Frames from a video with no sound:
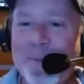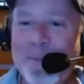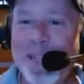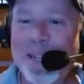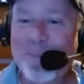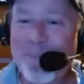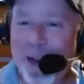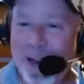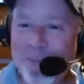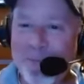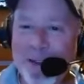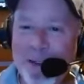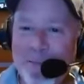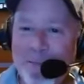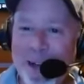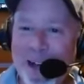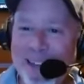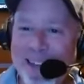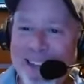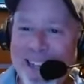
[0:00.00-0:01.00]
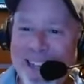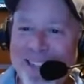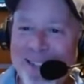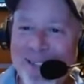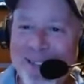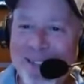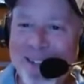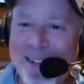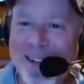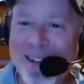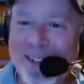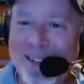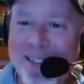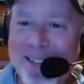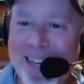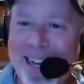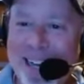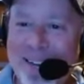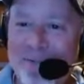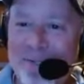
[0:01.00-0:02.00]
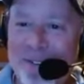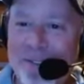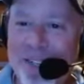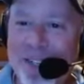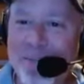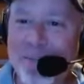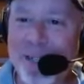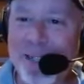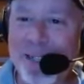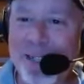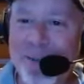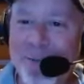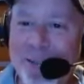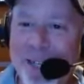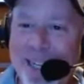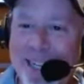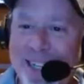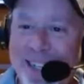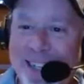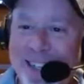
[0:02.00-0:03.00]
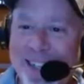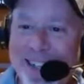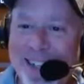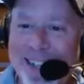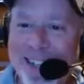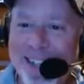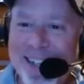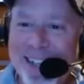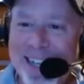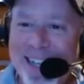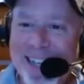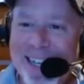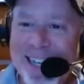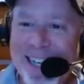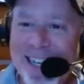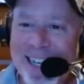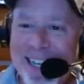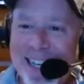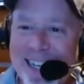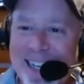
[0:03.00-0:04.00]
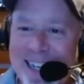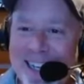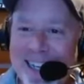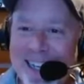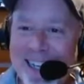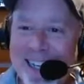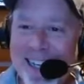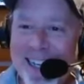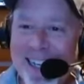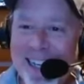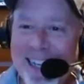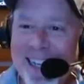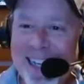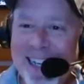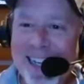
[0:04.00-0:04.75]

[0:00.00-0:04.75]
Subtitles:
The person shown says nothing.